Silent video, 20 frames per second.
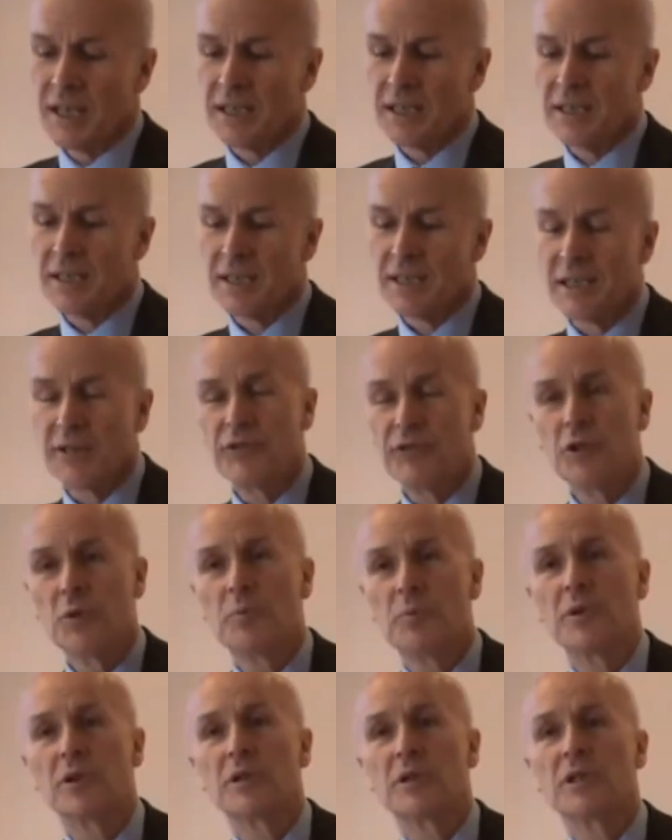If you
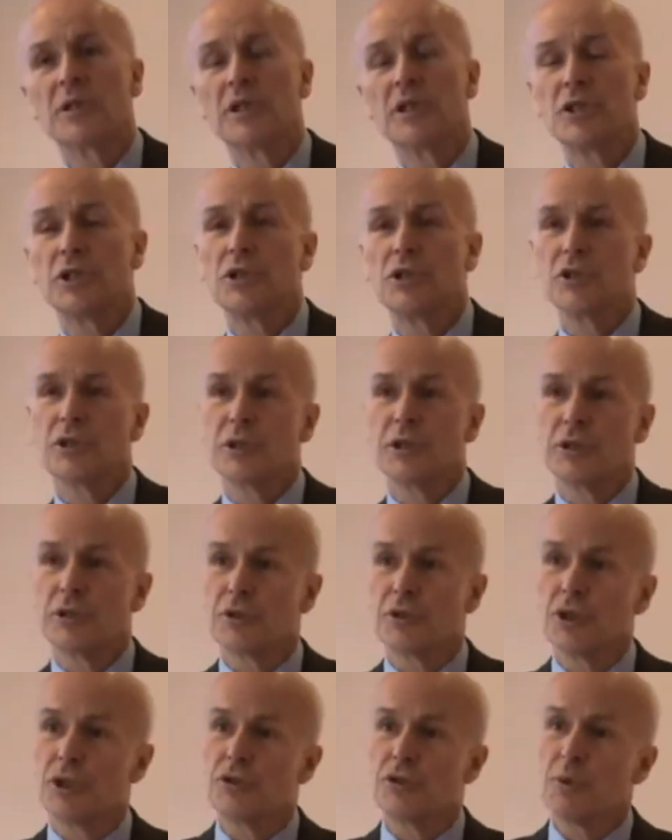put conditions on your
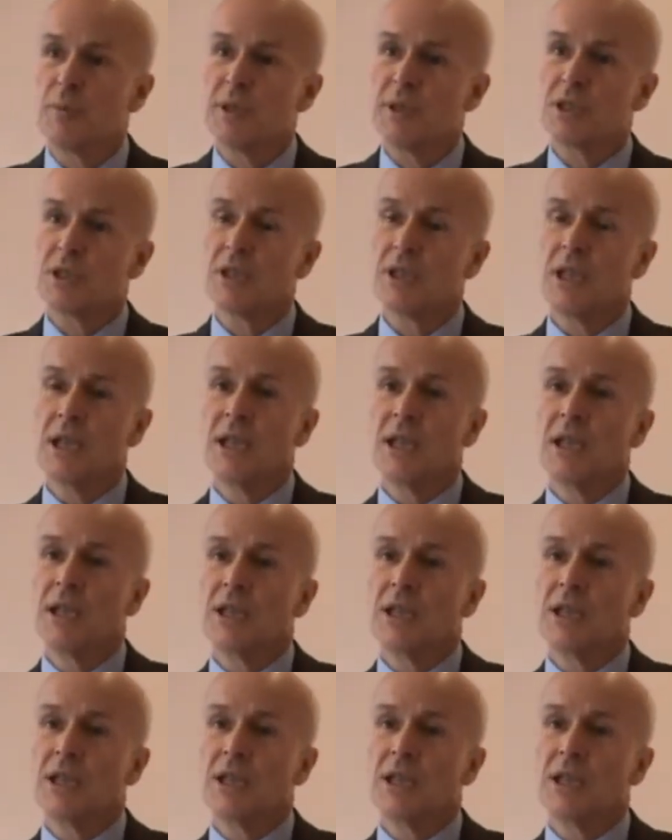distributor,